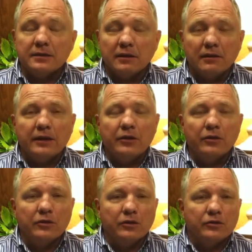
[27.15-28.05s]
Literally,
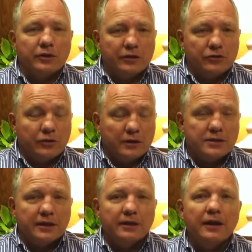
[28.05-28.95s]
you're
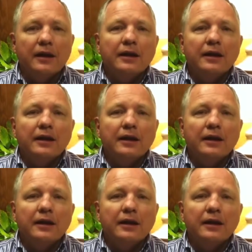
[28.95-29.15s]
entrusting